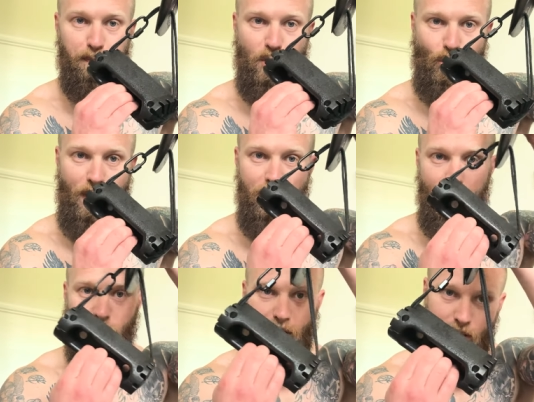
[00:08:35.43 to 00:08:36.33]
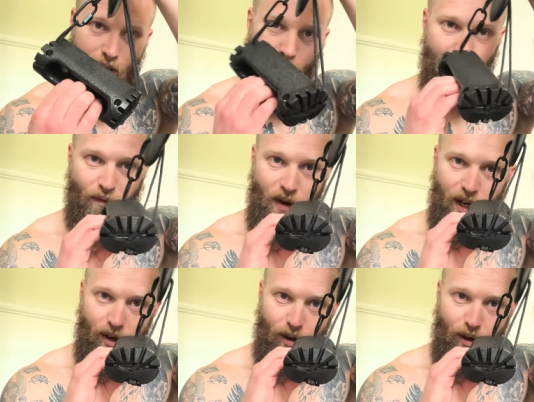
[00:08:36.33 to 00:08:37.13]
train your, you know, your finger